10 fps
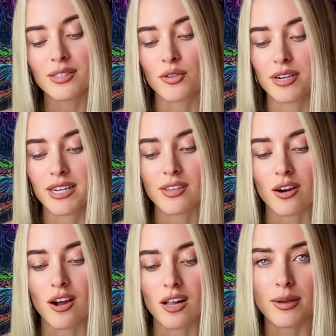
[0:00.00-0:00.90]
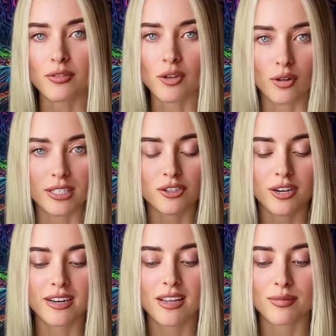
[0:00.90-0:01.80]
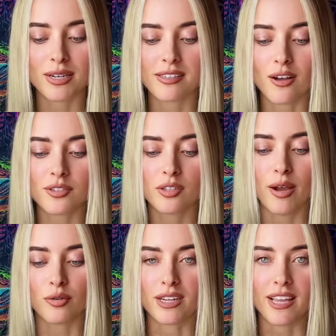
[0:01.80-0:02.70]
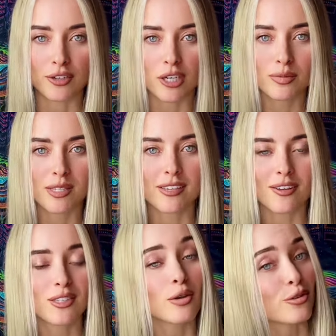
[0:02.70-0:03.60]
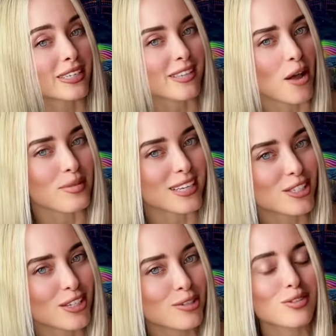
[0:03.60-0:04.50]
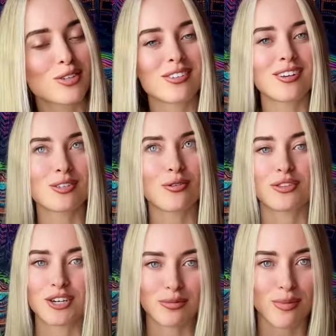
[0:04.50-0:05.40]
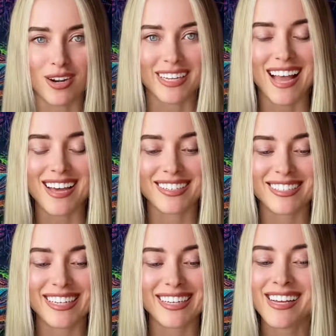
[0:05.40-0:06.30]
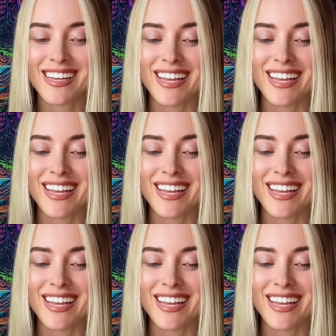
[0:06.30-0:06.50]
Threes are all about the Holy Trinity, but it's also about working in groups. It's also threes company too, so it's also third party energy.